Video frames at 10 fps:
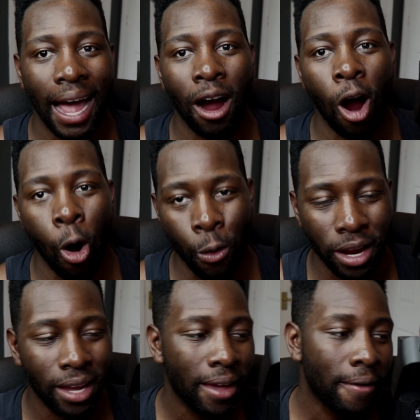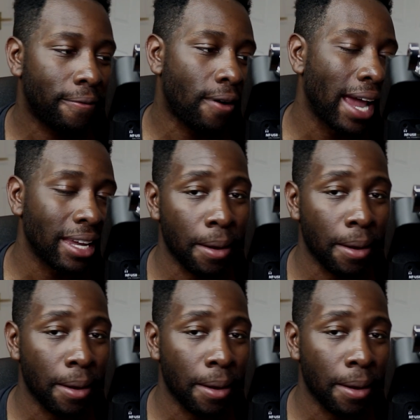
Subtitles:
that are Hori Fighting